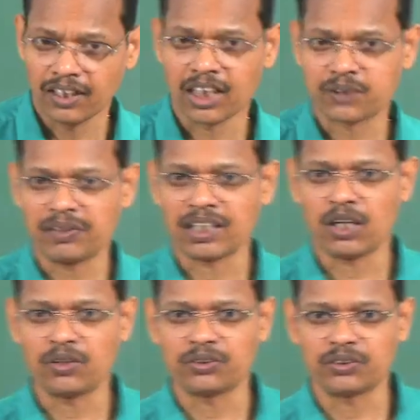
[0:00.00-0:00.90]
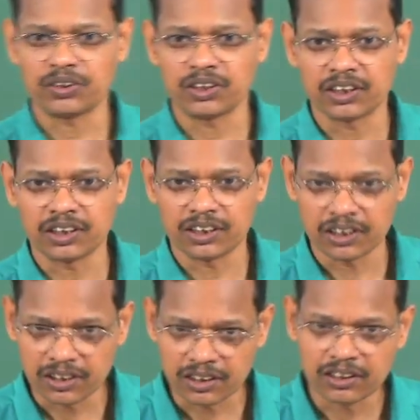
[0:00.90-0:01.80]
I will explain how
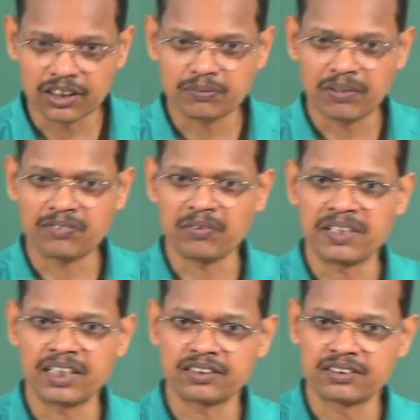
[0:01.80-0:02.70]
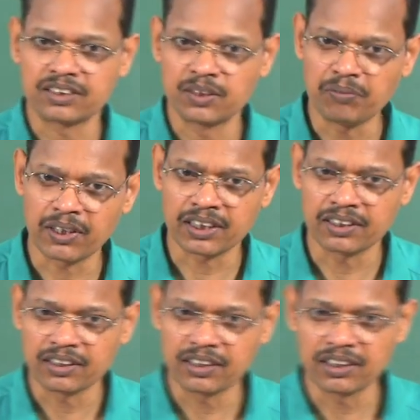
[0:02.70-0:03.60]
this bioinformatics is
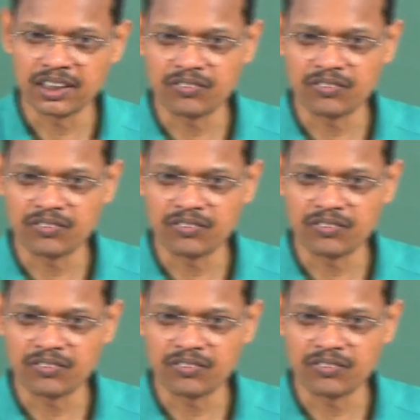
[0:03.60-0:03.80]
important in